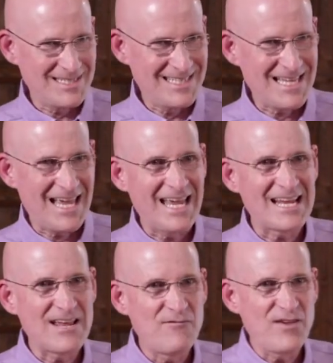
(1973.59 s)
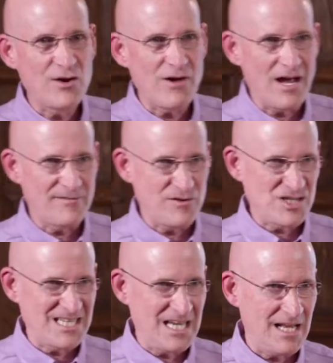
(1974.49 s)
It's like it can figure out if you're
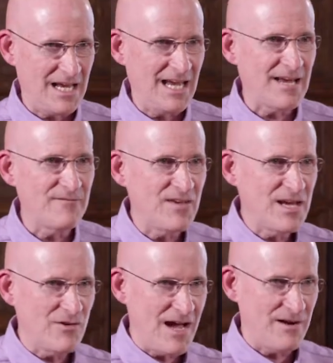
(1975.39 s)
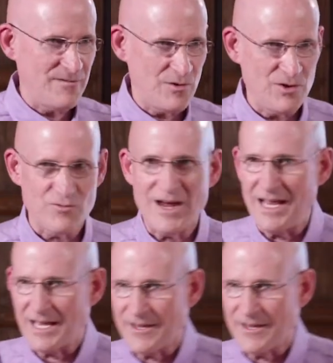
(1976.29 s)
skidding, it can figure out if you're in the rain,